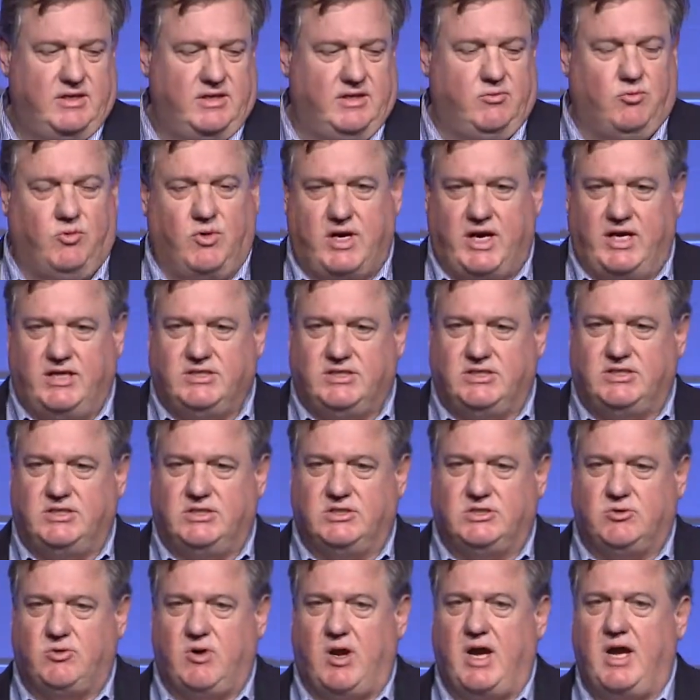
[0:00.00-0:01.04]
what I just
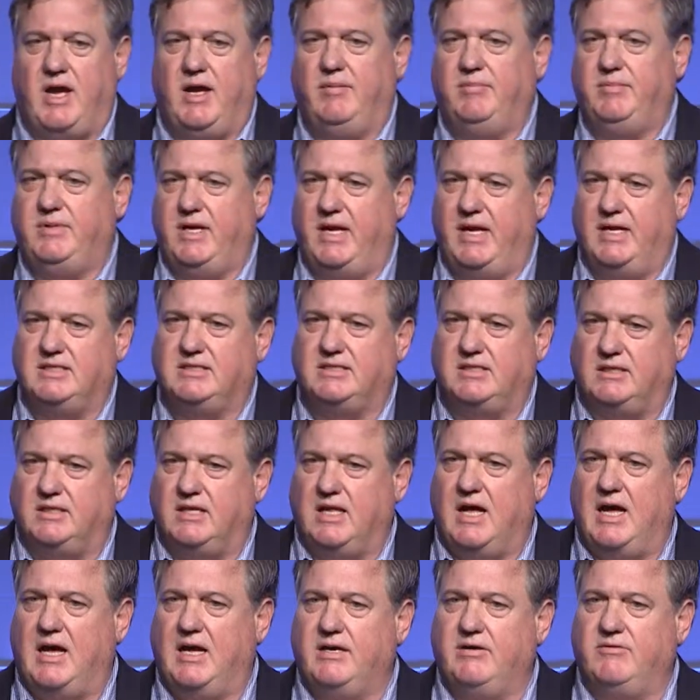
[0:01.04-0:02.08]
described has a
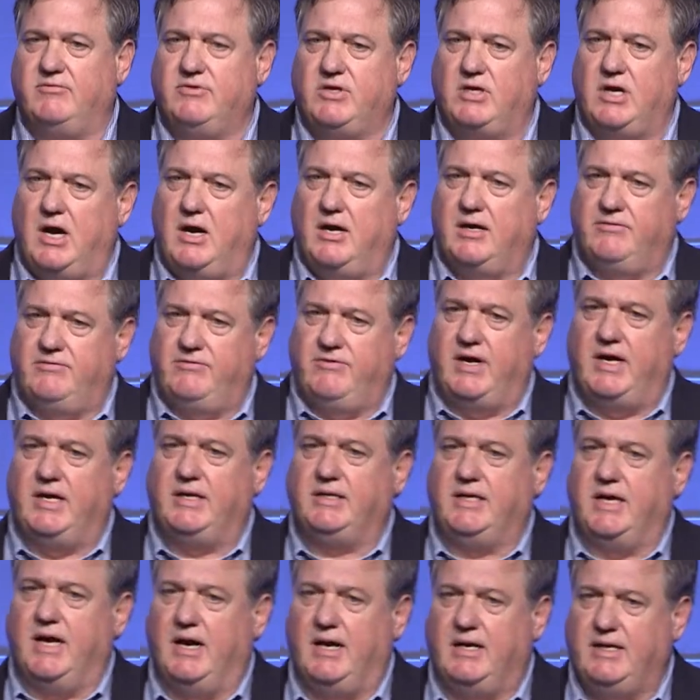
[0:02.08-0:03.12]
lot of codified
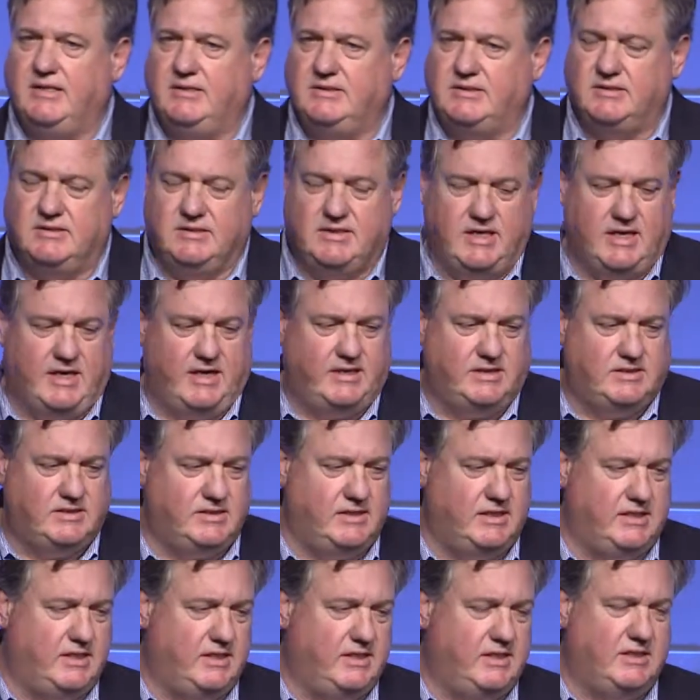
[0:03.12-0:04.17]
guidance
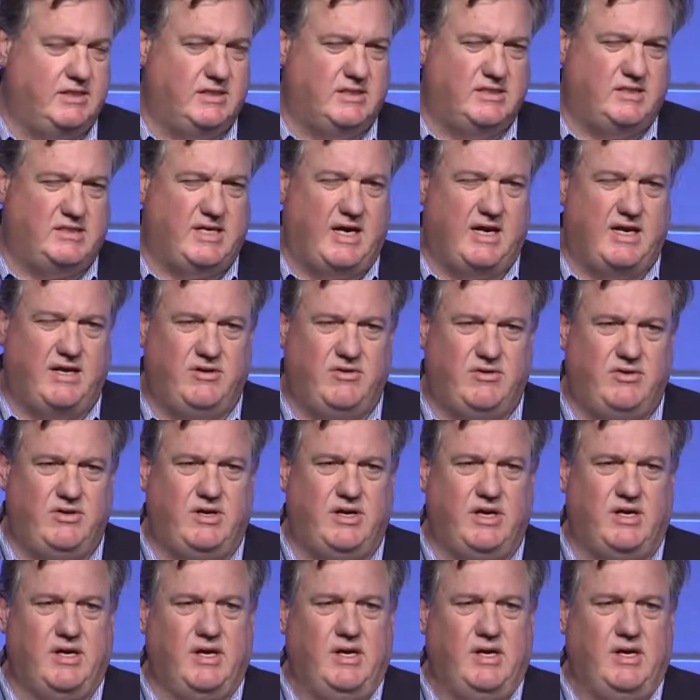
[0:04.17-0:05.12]
in it in the standard.